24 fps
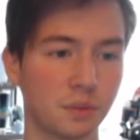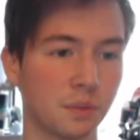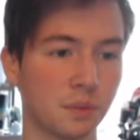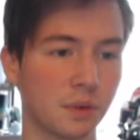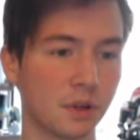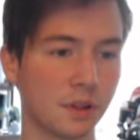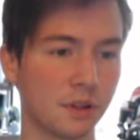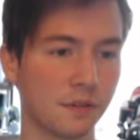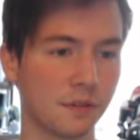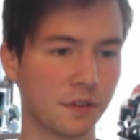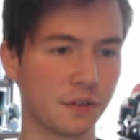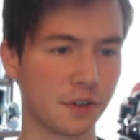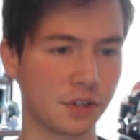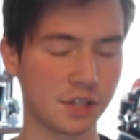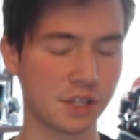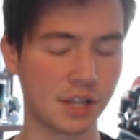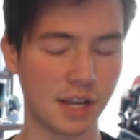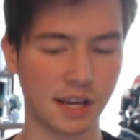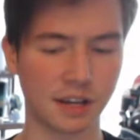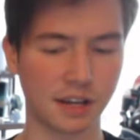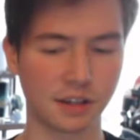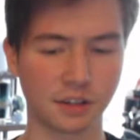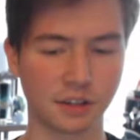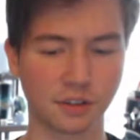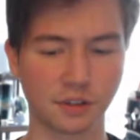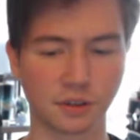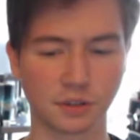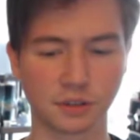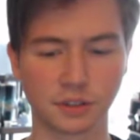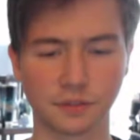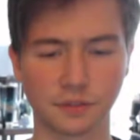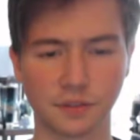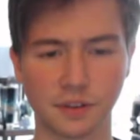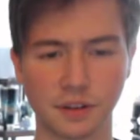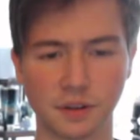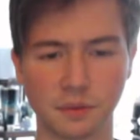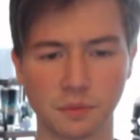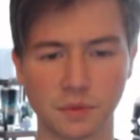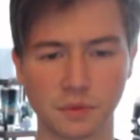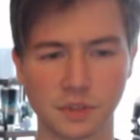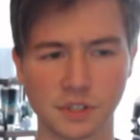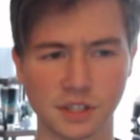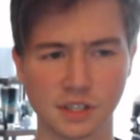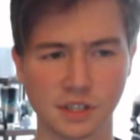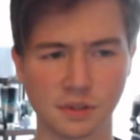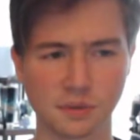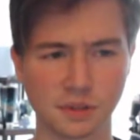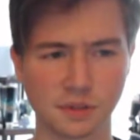One of the first anecdotes of him
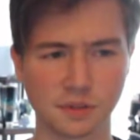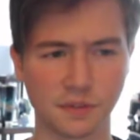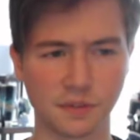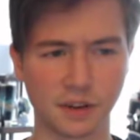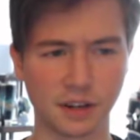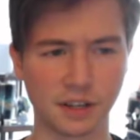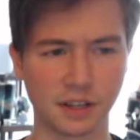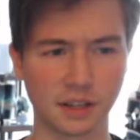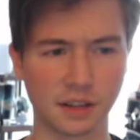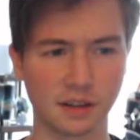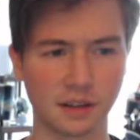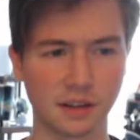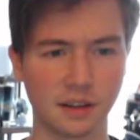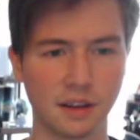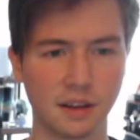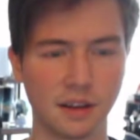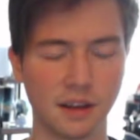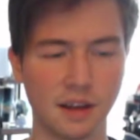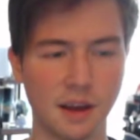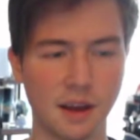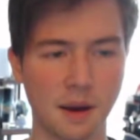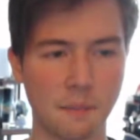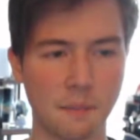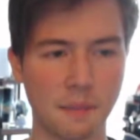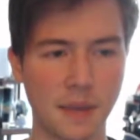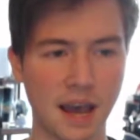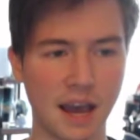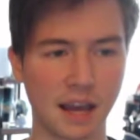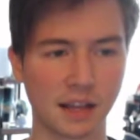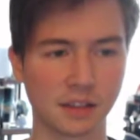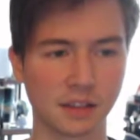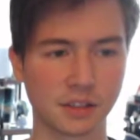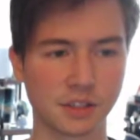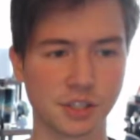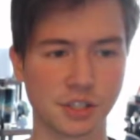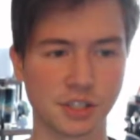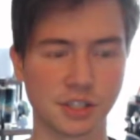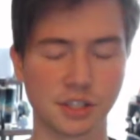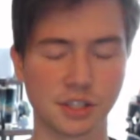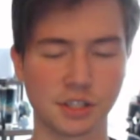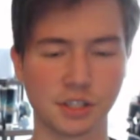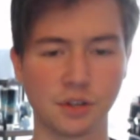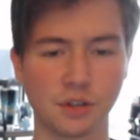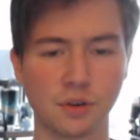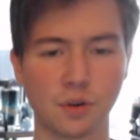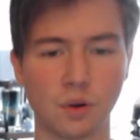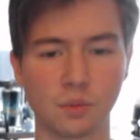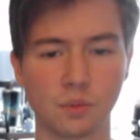was he was fighting a, a battle just as a
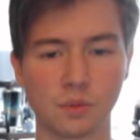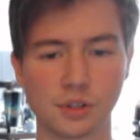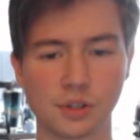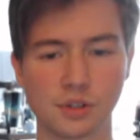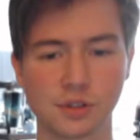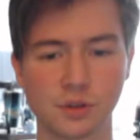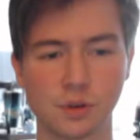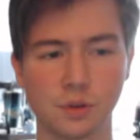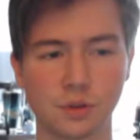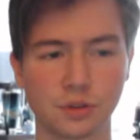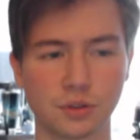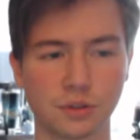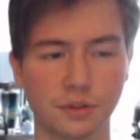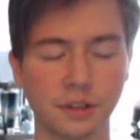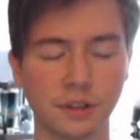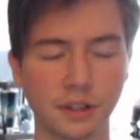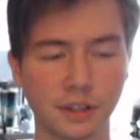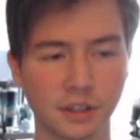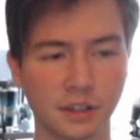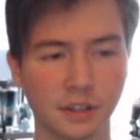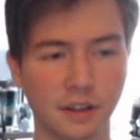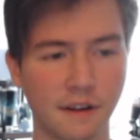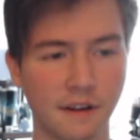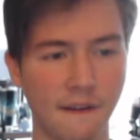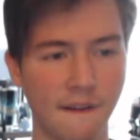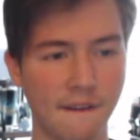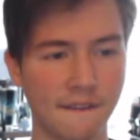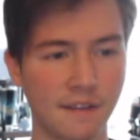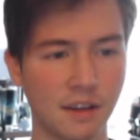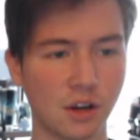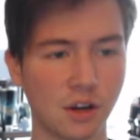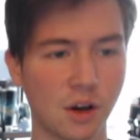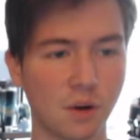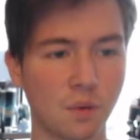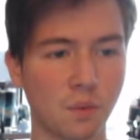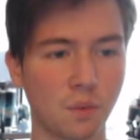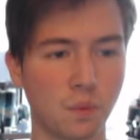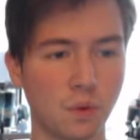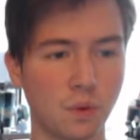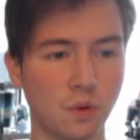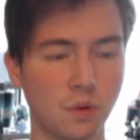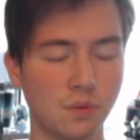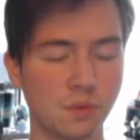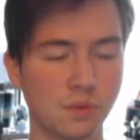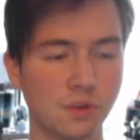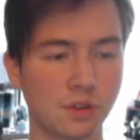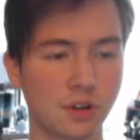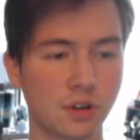normal soldier, and he, he got
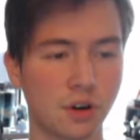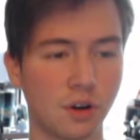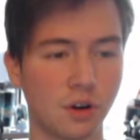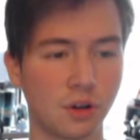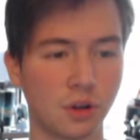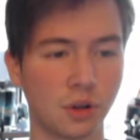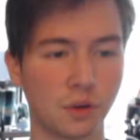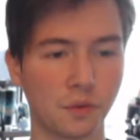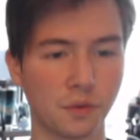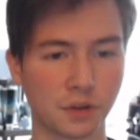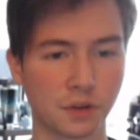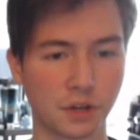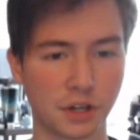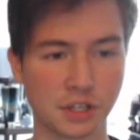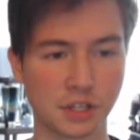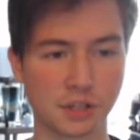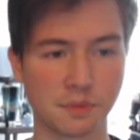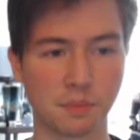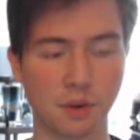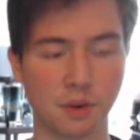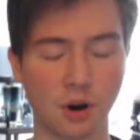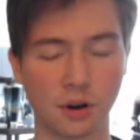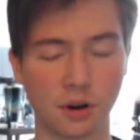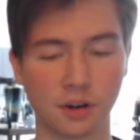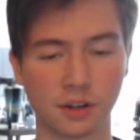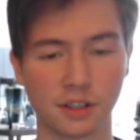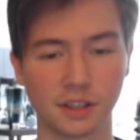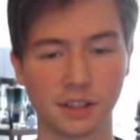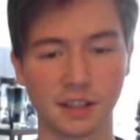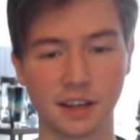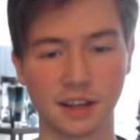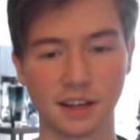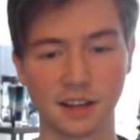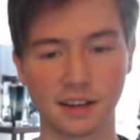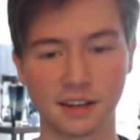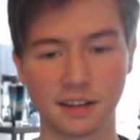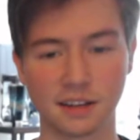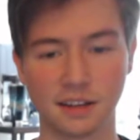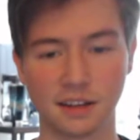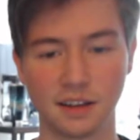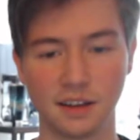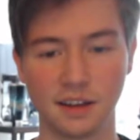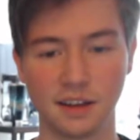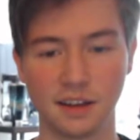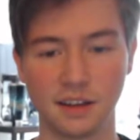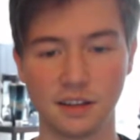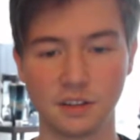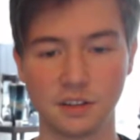wounds all over his body. And
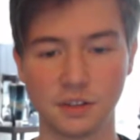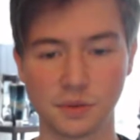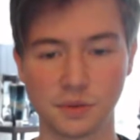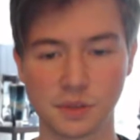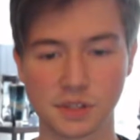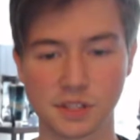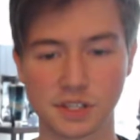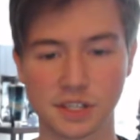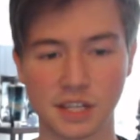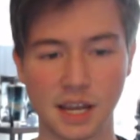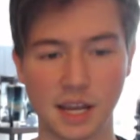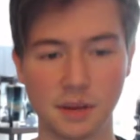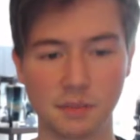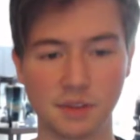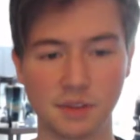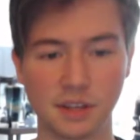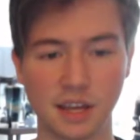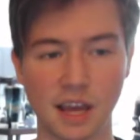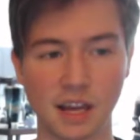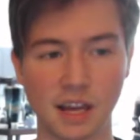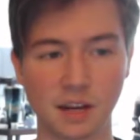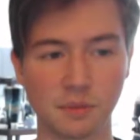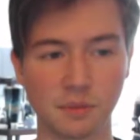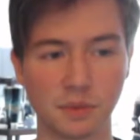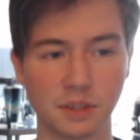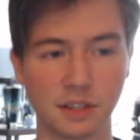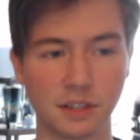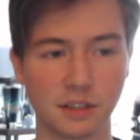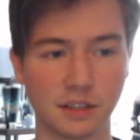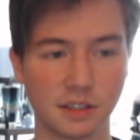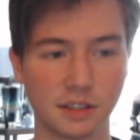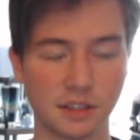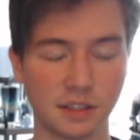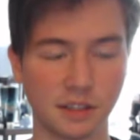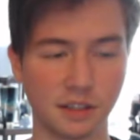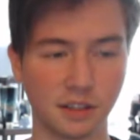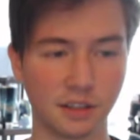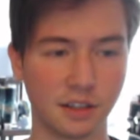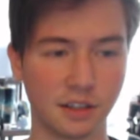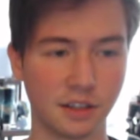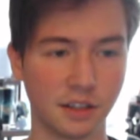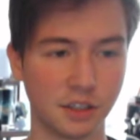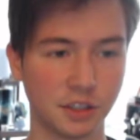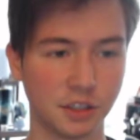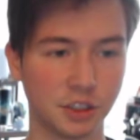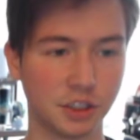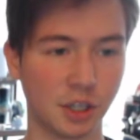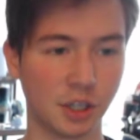to escape the enemy, he
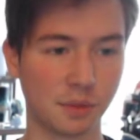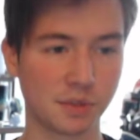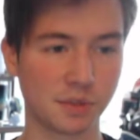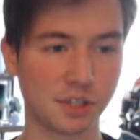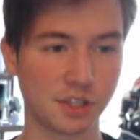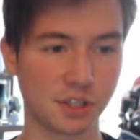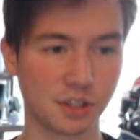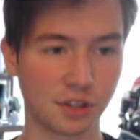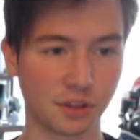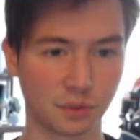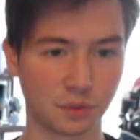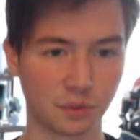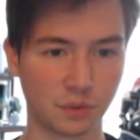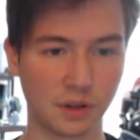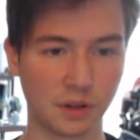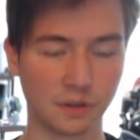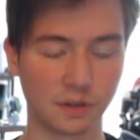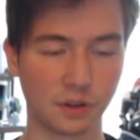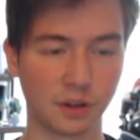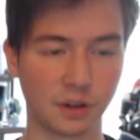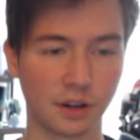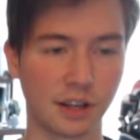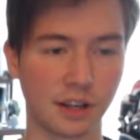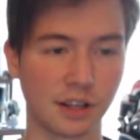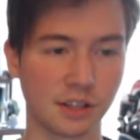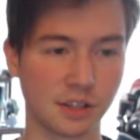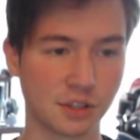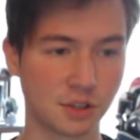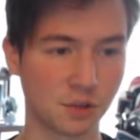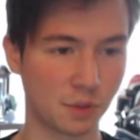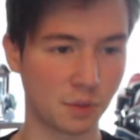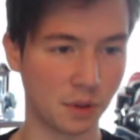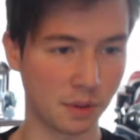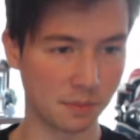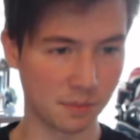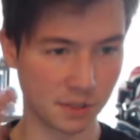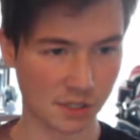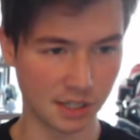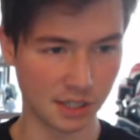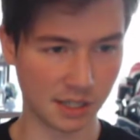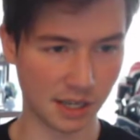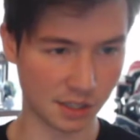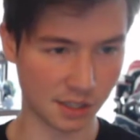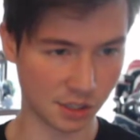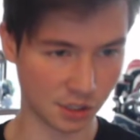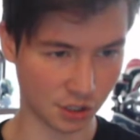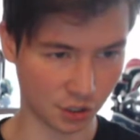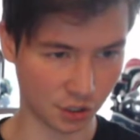jumps into the river and swims
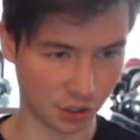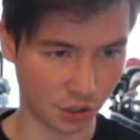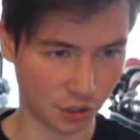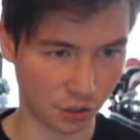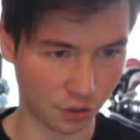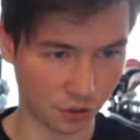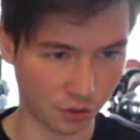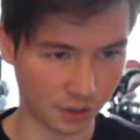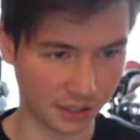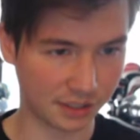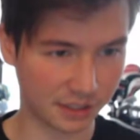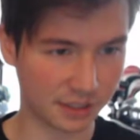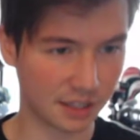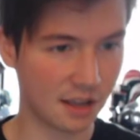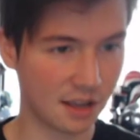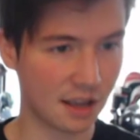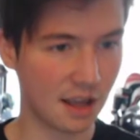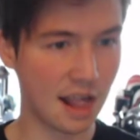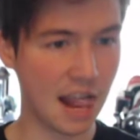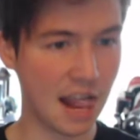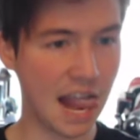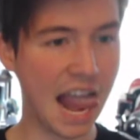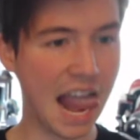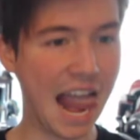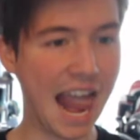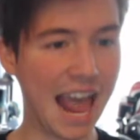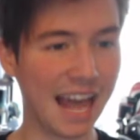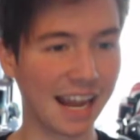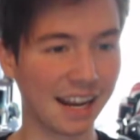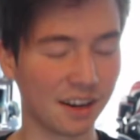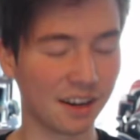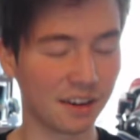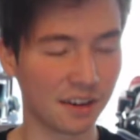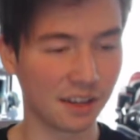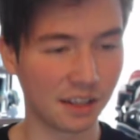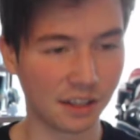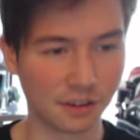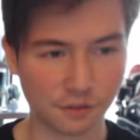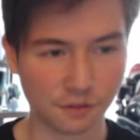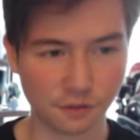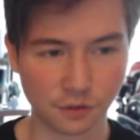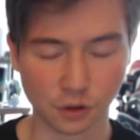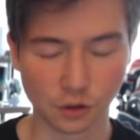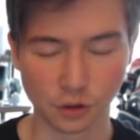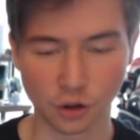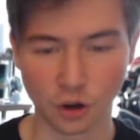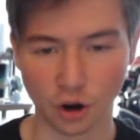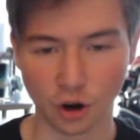against the current and in
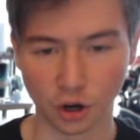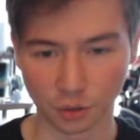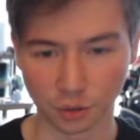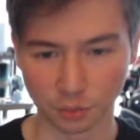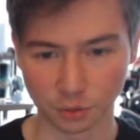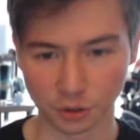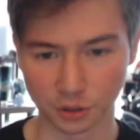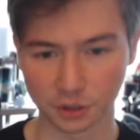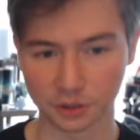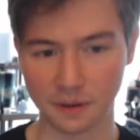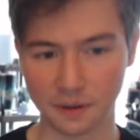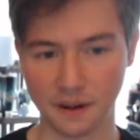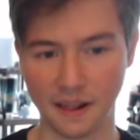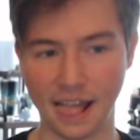full armor.